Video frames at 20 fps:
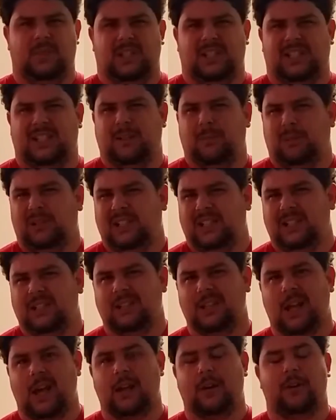siblings?
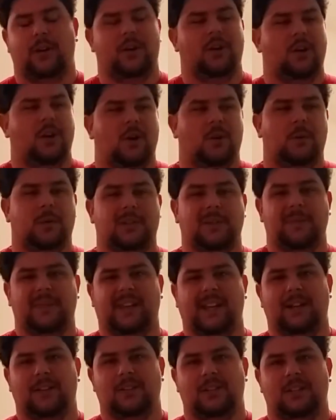I don't know. We're
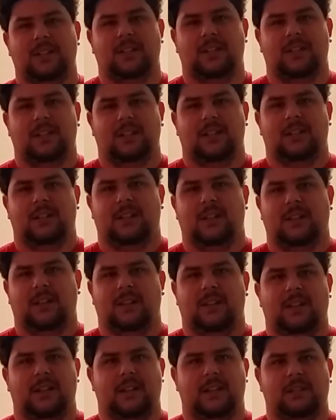something else.
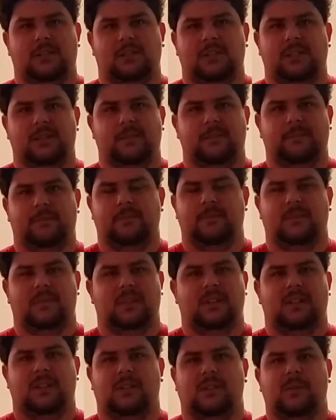And she
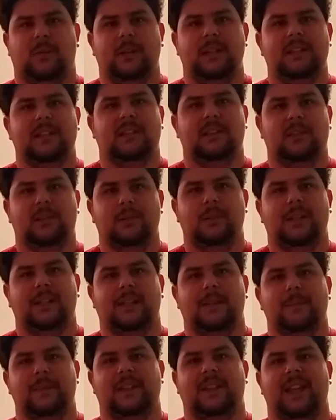quit
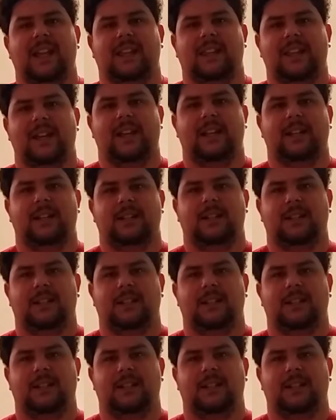looking at me like that.